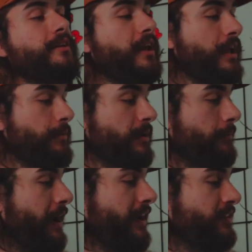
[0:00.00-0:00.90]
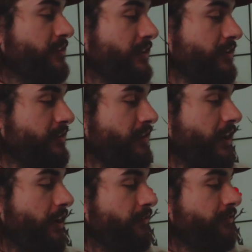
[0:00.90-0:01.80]
gaming magazines
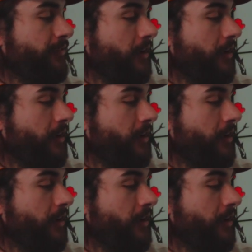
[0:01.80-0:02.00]
that I've